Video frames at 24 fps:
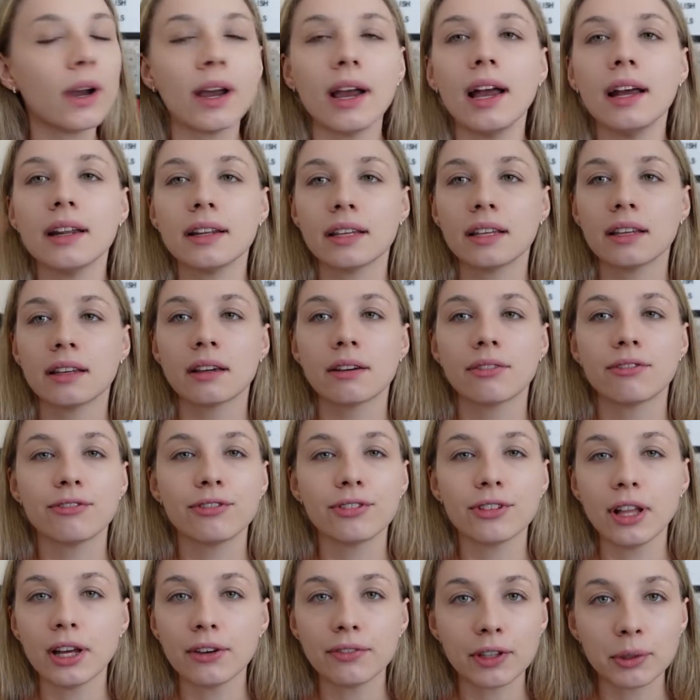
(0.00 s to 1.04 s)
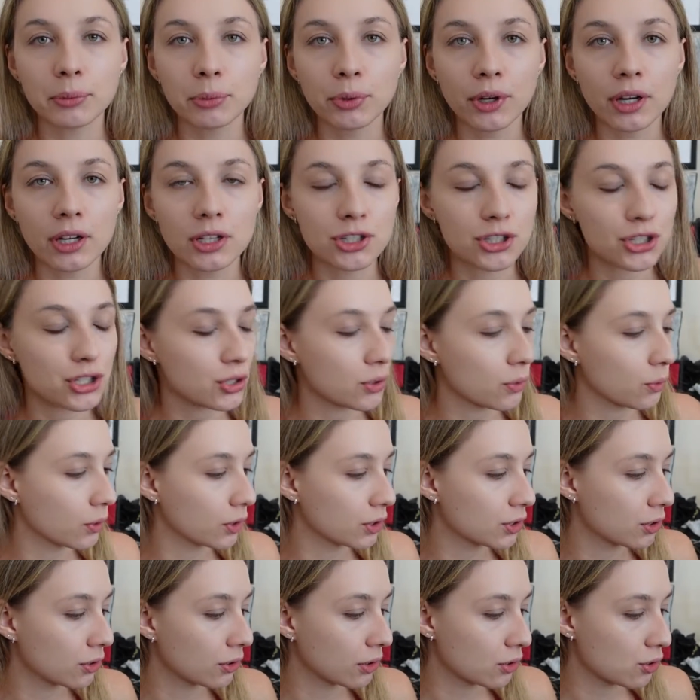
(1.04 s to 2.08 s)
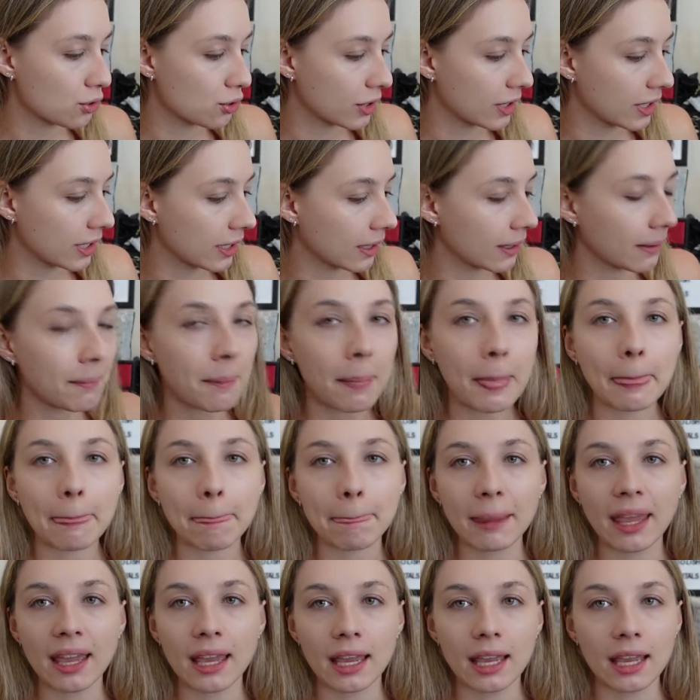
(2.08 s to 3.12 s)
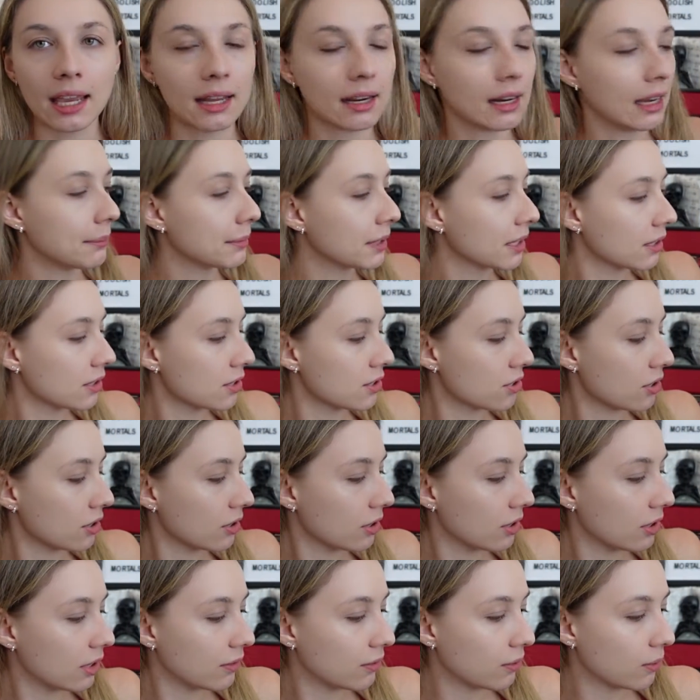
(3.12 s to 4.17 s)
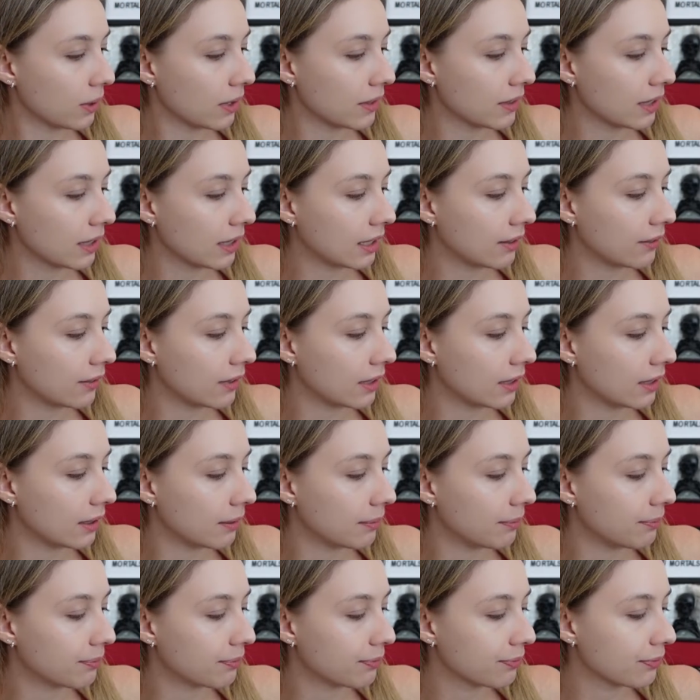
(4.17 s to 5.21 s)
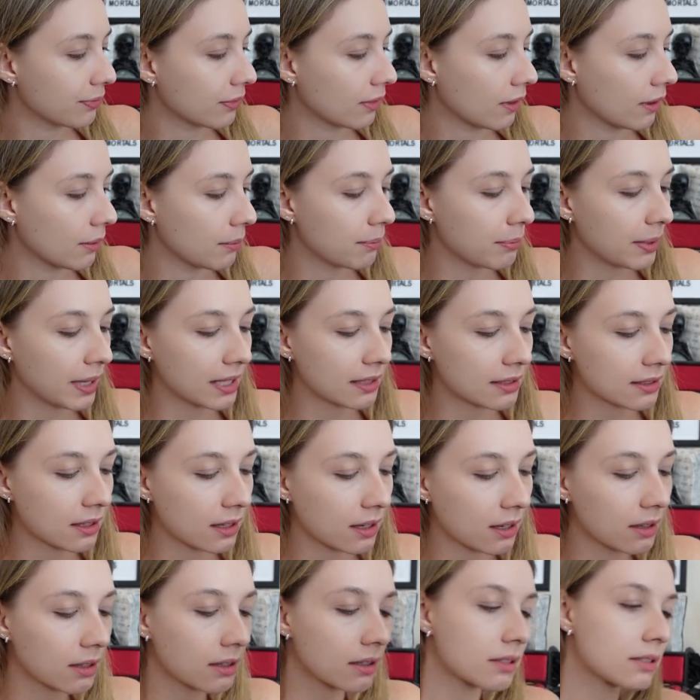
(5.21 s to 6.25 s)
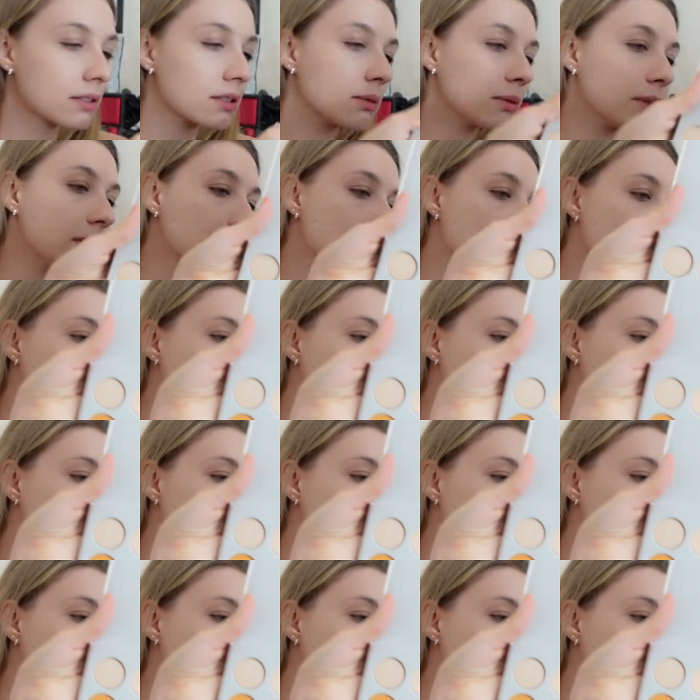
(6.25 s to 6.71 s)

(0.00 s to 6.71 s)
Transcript: Any fluffy brush will do the trick. And I'm gonna start off with kind of a base color. So what is